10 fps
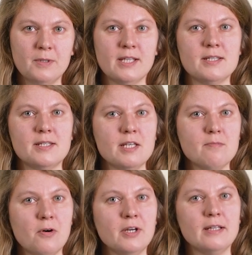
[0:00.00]
we can see
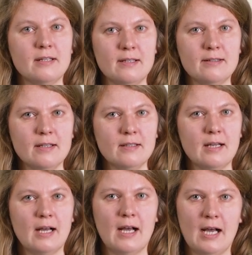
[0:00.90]
more in detail
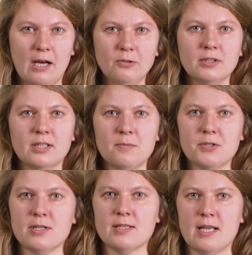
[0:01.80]
how the
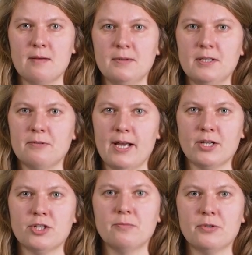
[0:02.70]
Gibson assembly
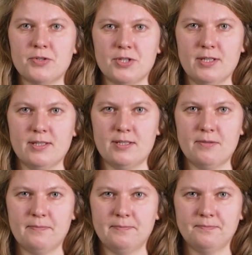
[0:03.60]
reaction proceeds.